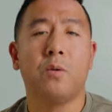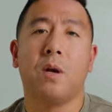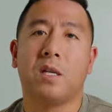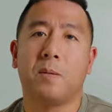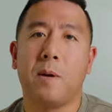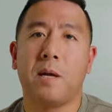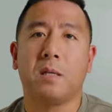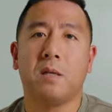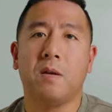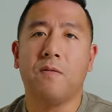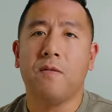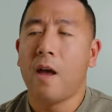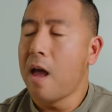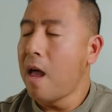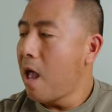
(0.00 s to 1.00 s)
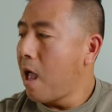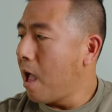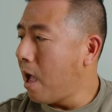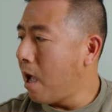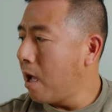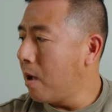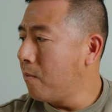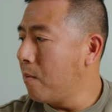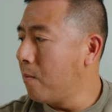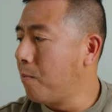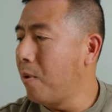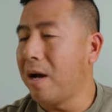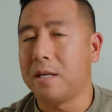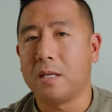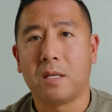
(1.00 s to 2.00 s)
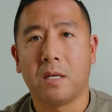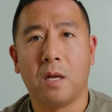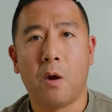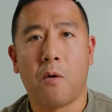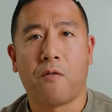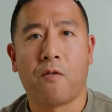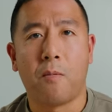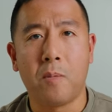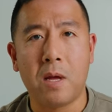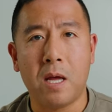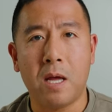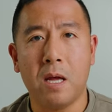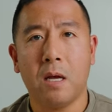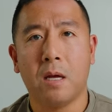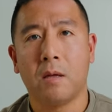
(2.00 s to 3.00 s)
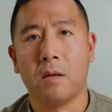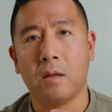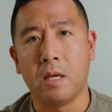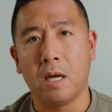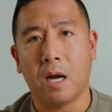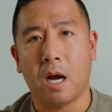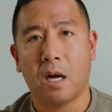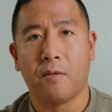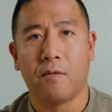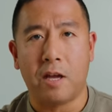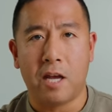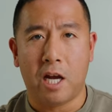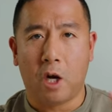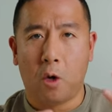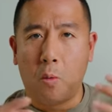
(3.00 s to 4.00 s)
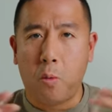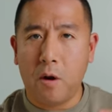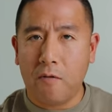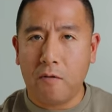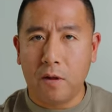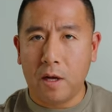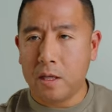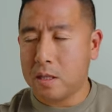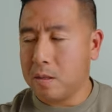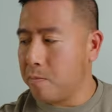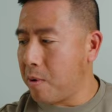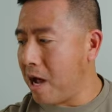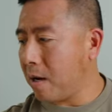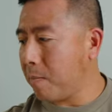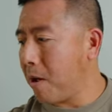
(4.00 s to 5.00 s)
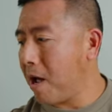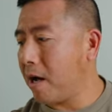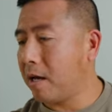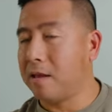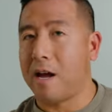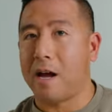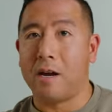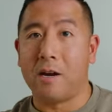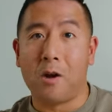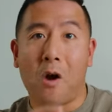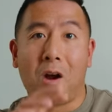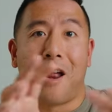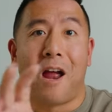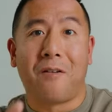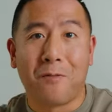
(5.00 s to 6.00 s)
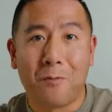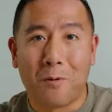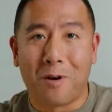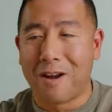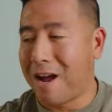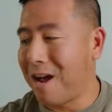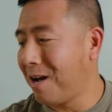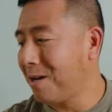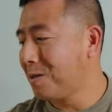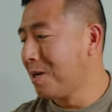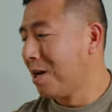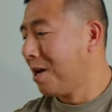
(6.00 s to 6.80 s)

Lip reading: expensive, but you know, for me, the kind of equivalent backpack that not everyone has